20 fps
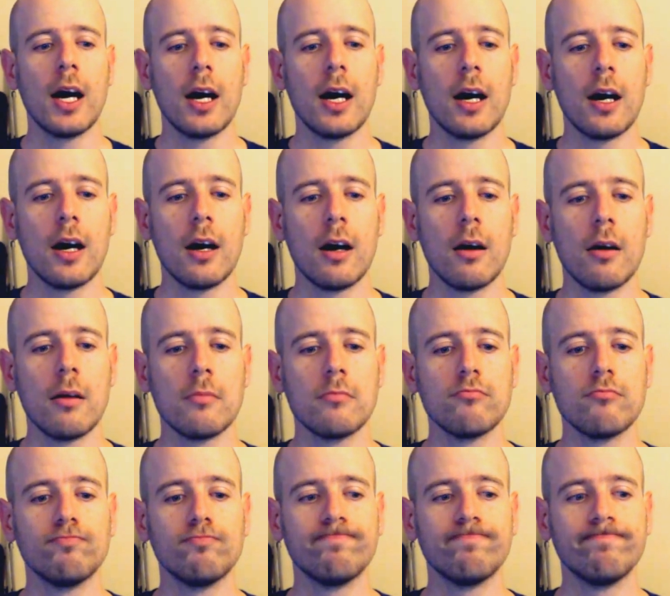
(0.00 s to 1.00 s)

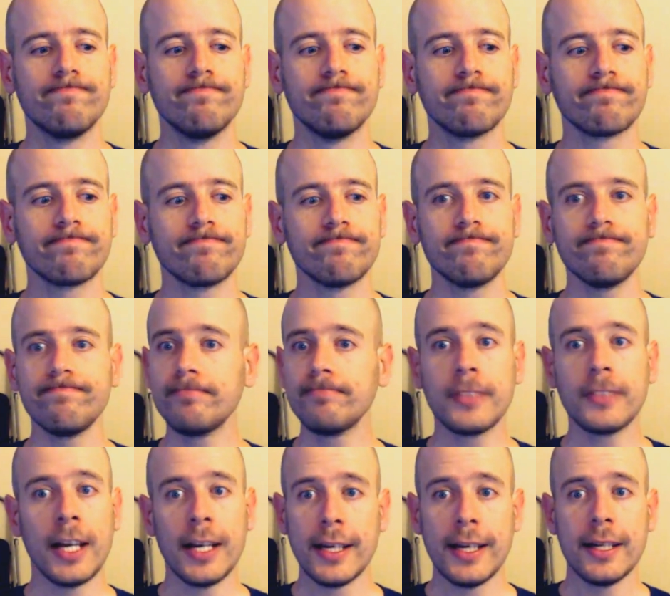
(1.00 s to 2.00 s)
Um,
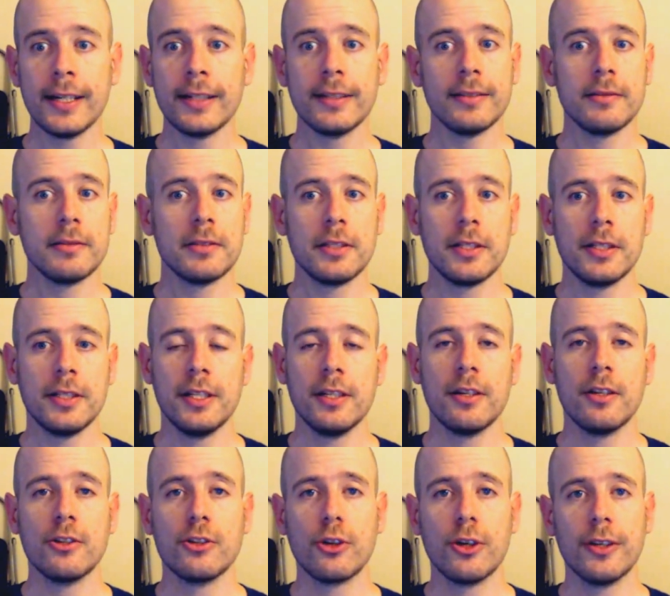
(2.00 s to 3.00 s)
Again, I
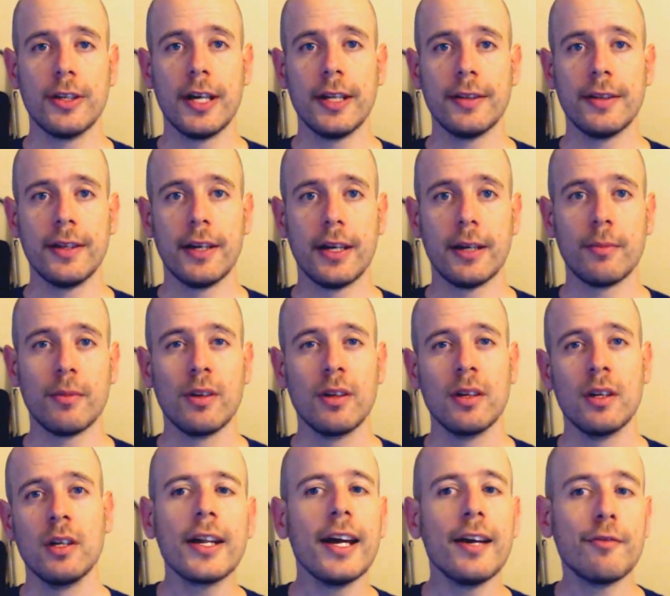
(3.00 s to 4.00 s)
didn't enjoy that game.
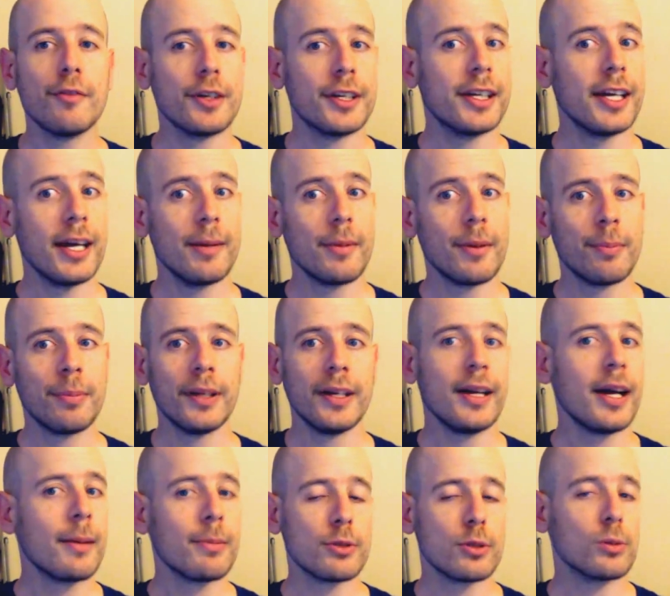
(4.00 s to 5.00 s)
Not every game I
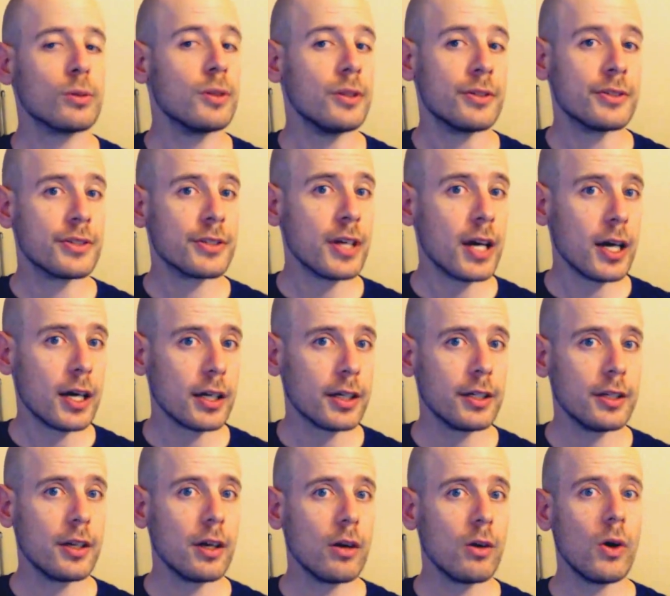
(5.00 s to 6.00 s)
play absolutely suck.
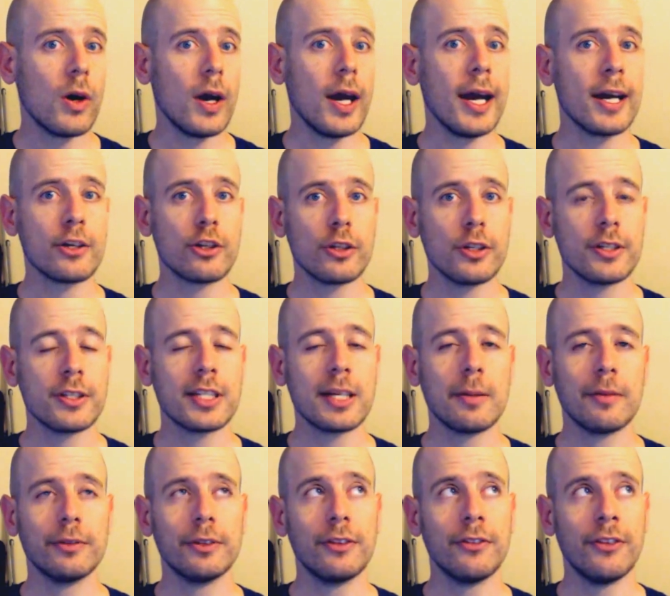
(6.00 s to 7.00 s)
Actually,
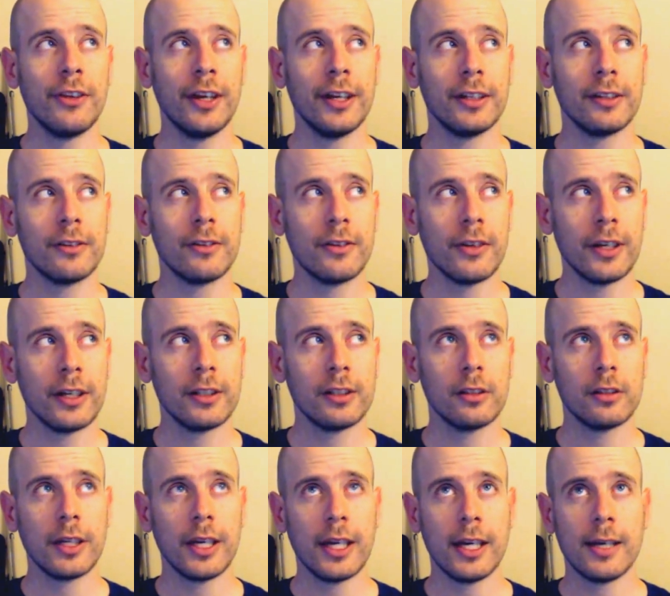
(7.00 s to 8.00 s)
some of the
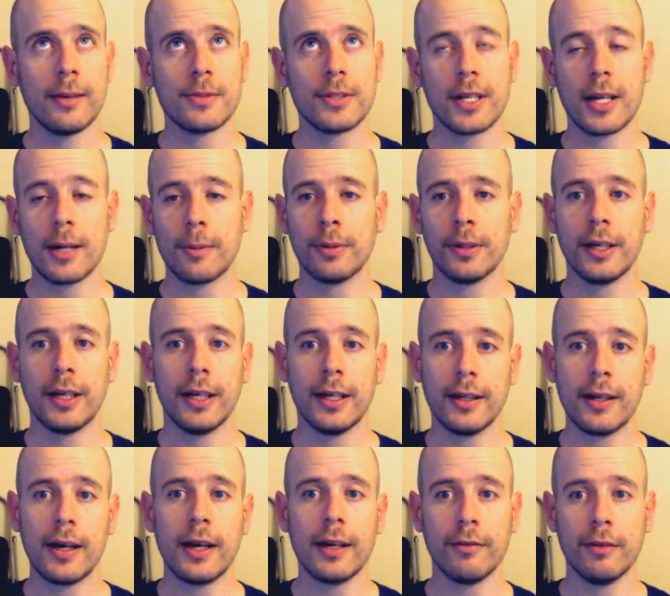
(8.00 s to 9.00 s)
Telltale games that I
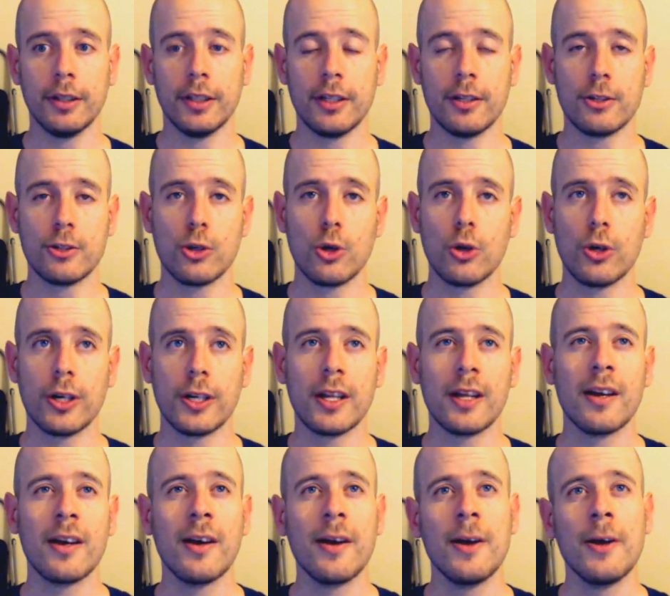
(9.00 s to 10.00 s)
played, I really enjoyed.